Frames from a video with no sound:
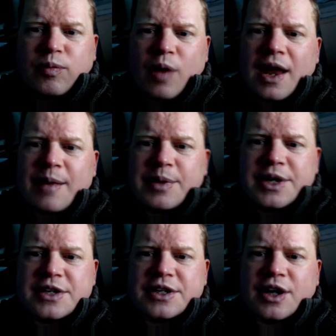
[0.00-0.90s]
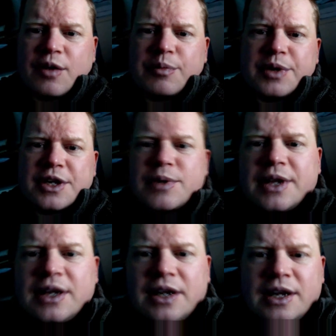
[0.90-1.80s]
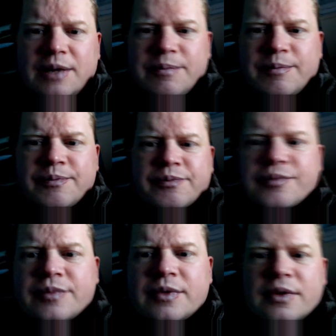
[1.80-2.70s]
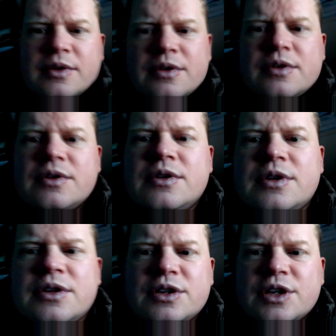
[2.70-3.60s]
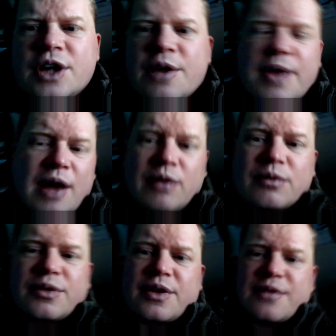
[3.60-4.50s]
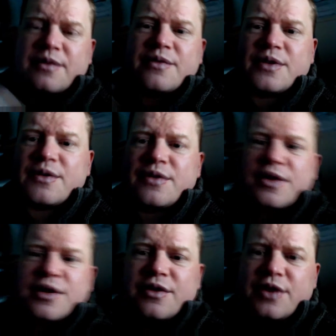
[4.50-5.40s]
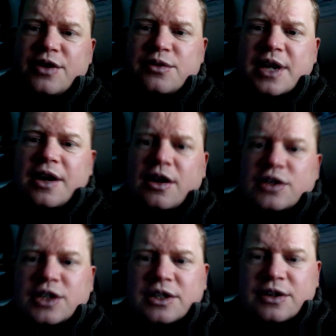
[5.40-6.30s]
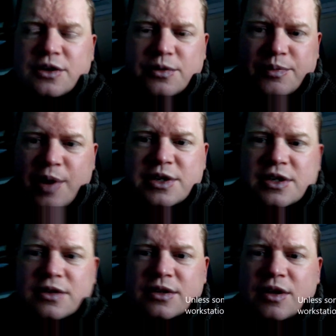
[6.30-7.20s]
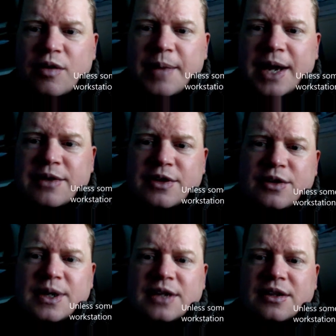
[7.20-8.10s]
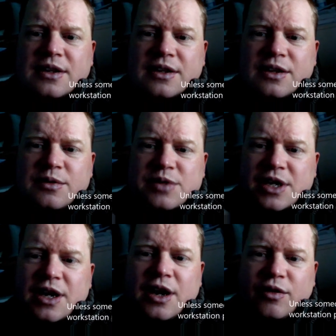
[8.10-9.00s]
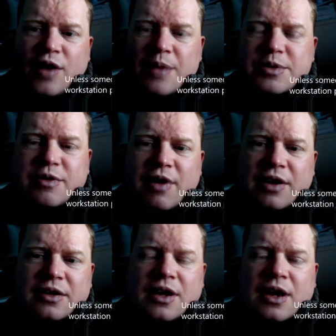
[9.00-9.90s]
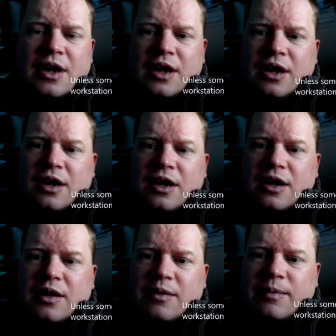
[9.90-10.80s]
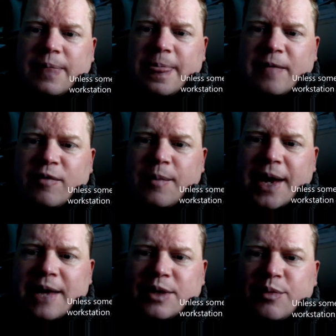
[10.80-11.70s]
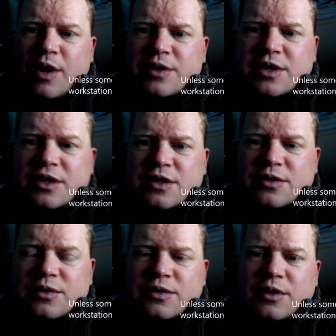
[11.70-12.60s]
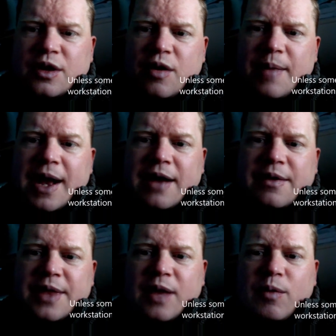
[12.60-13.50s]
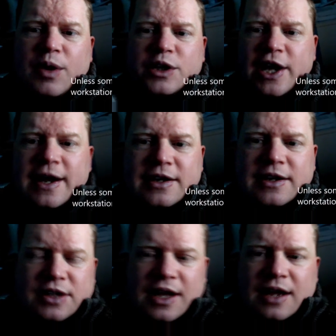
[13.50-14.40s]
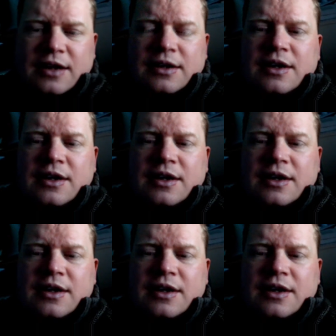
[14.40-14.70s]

what'll happen is the companies will, um, you know, they'll the, the, the new technology, the new processors will come out, the new new Xeon or Opteron um, from AMD processors will come out, and they'll want to change that.